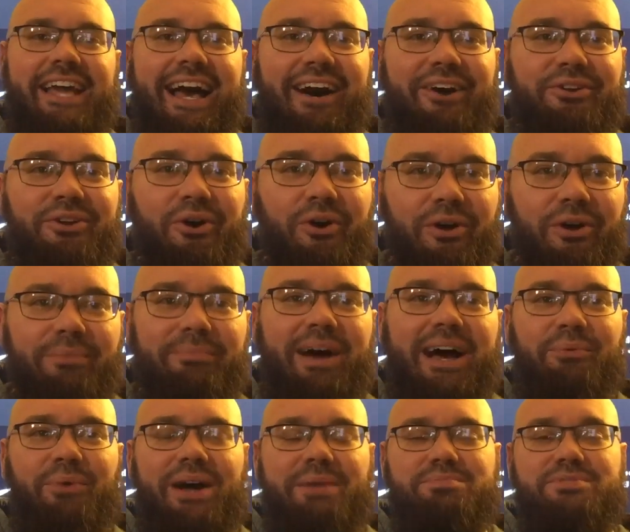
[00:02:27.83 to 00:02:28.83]
out on
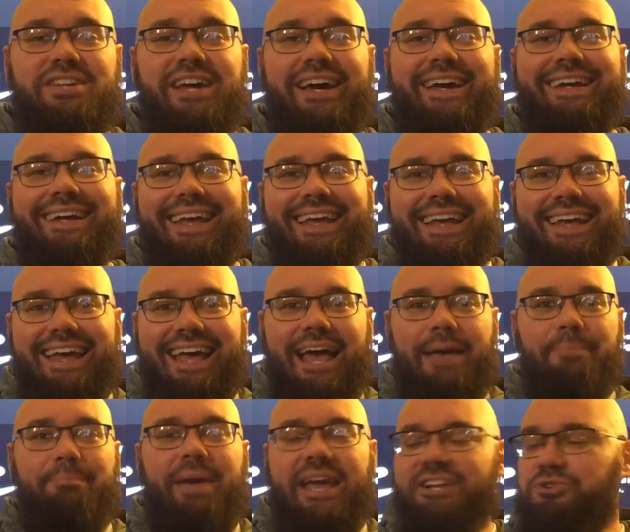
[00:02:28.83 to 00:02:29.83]
my website
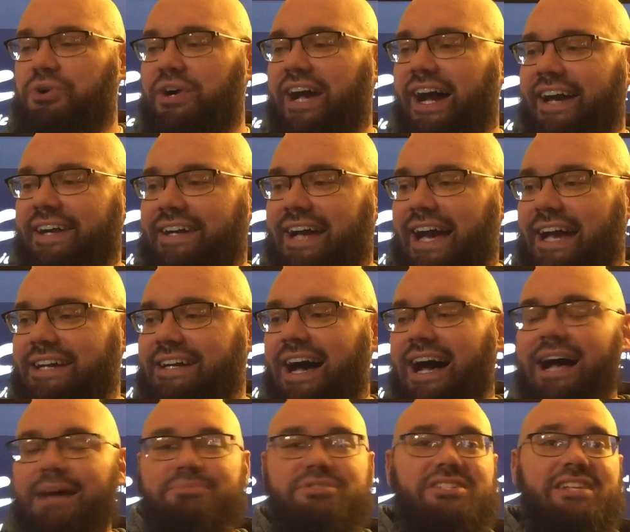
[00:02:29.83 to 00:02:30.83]
at
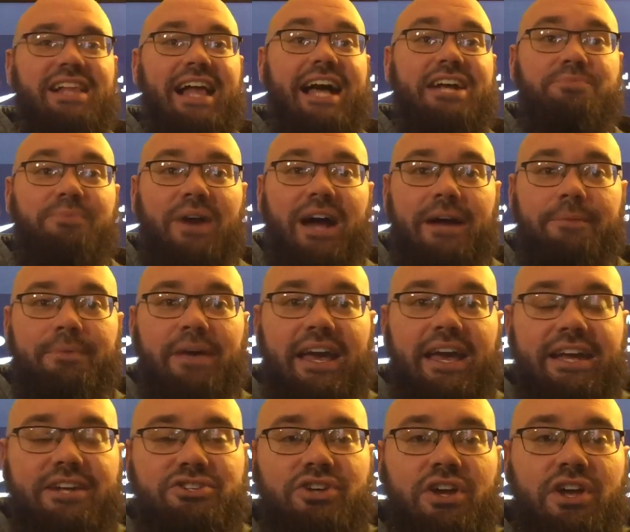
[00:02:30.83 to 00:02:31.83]
patreon.com slash
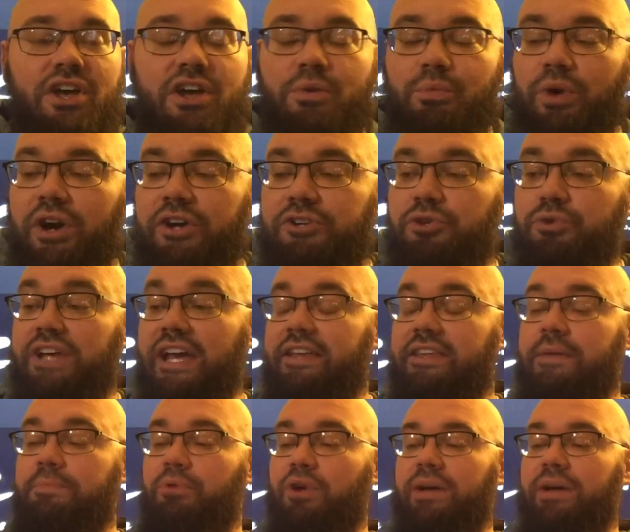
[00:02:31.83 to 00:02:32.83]
brockpage, where I do
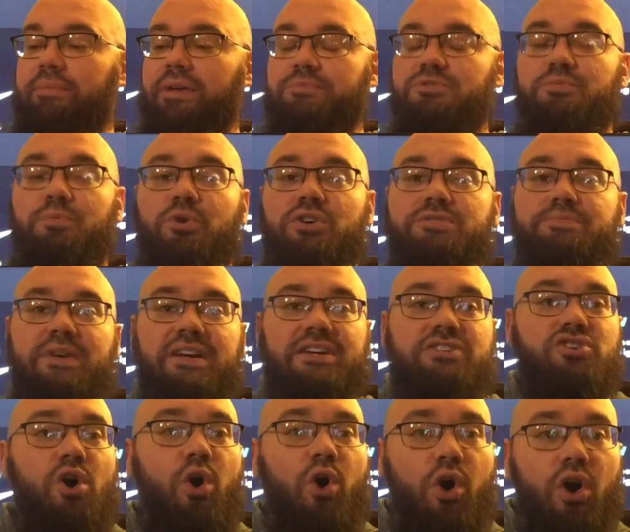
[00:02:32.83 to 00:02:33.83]
daily premium sports
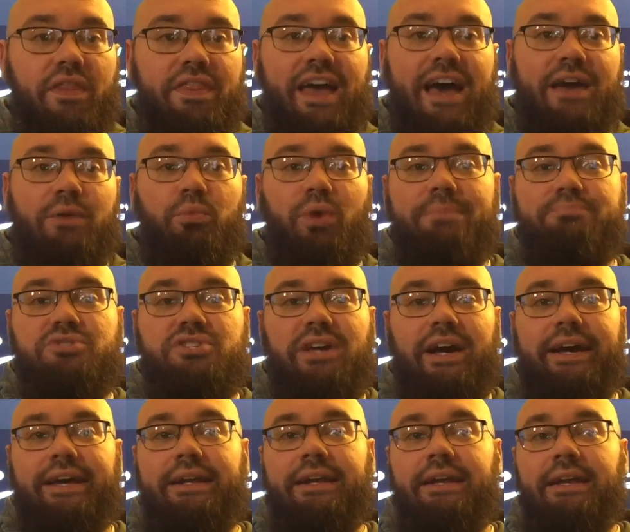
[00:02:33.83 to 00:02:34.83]
picks on that
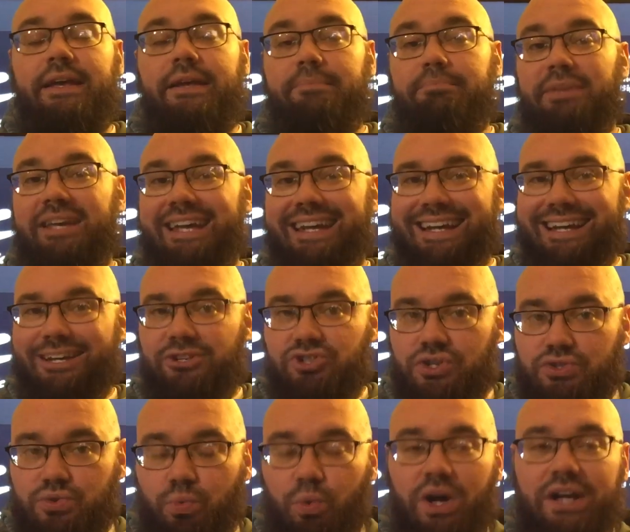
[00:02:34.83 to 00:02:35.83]
website, beginning at
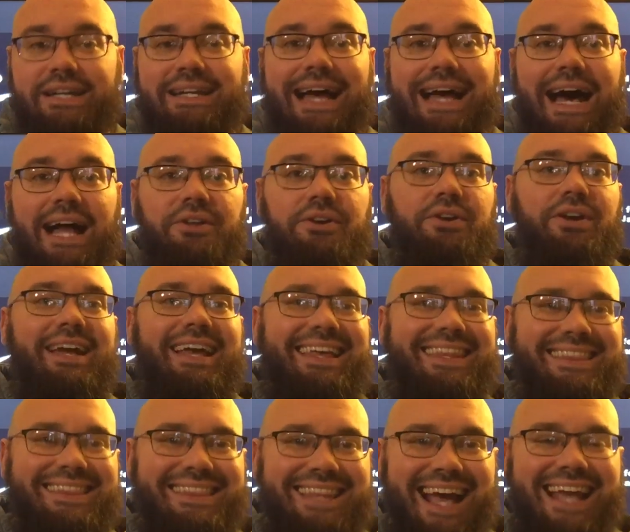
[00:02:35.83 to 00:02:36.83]
just
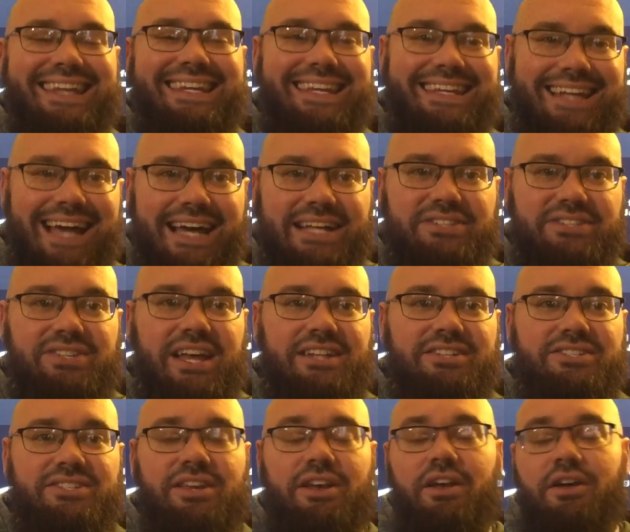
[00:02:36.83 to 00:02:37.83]

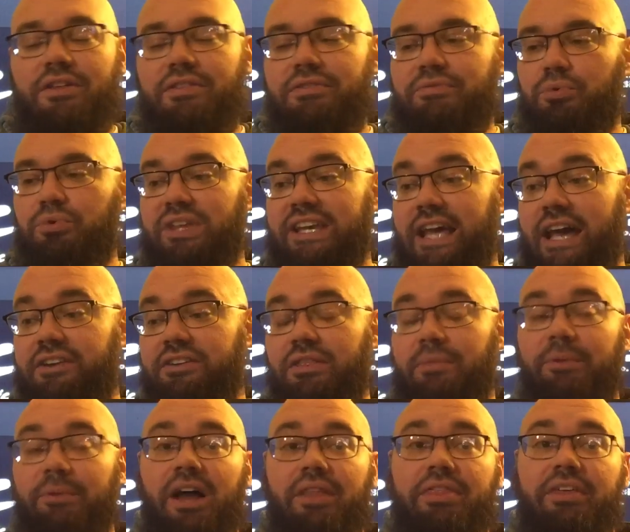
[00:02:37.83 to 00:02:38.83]
$1.99 through the end of the
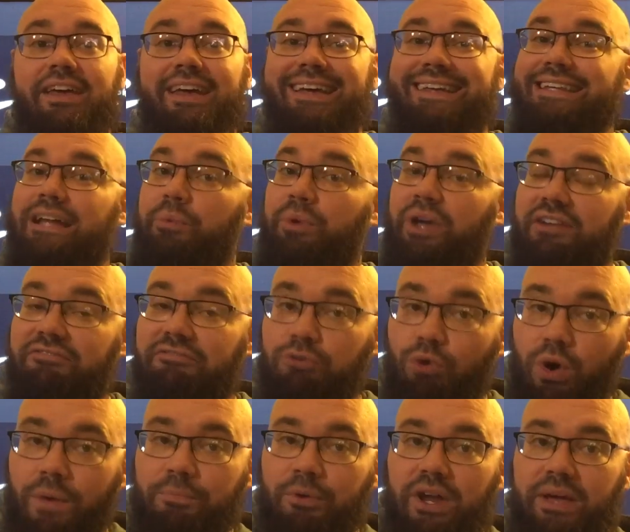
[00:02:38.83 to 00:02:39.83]
month. Now, we had
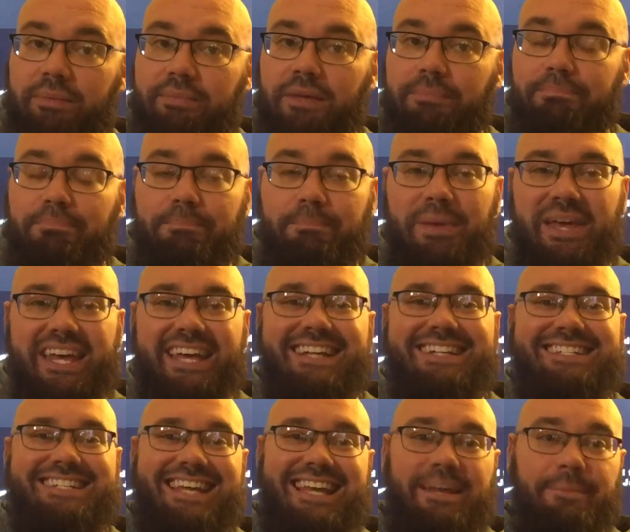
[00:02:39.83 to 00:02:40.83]
four premium
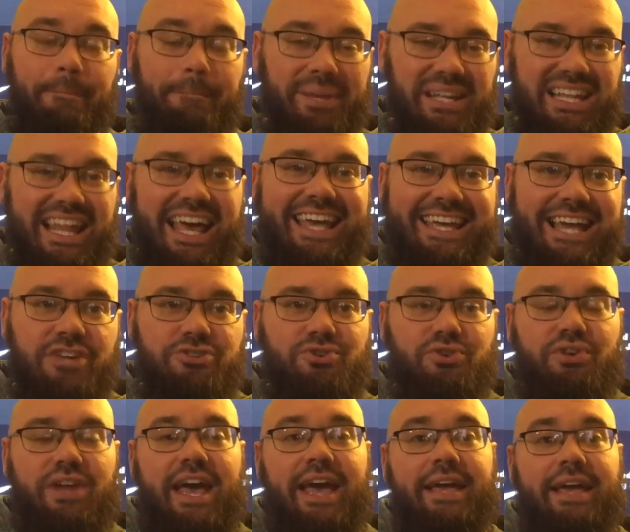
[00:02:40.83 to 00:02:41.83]
picks in play
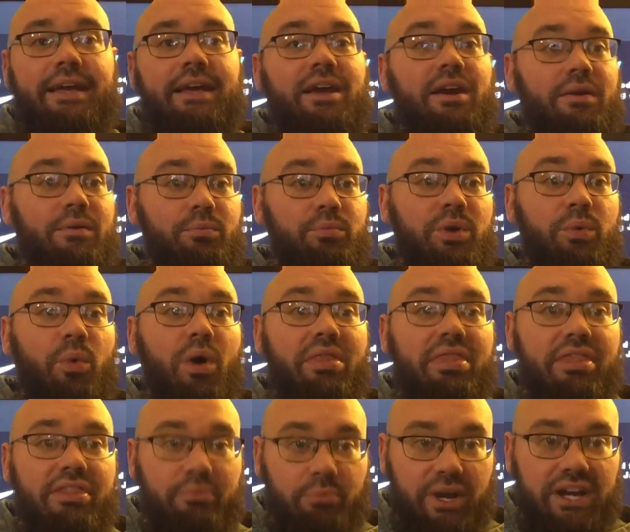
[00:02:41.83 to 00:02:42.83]
yesterday. We won
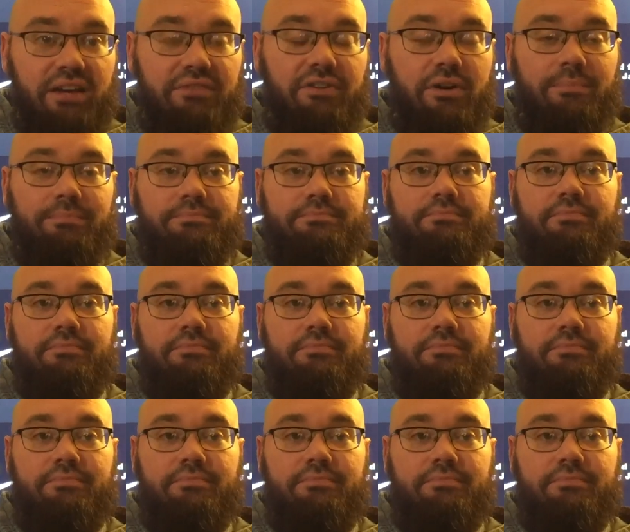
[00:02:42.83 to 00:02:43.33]
three of them.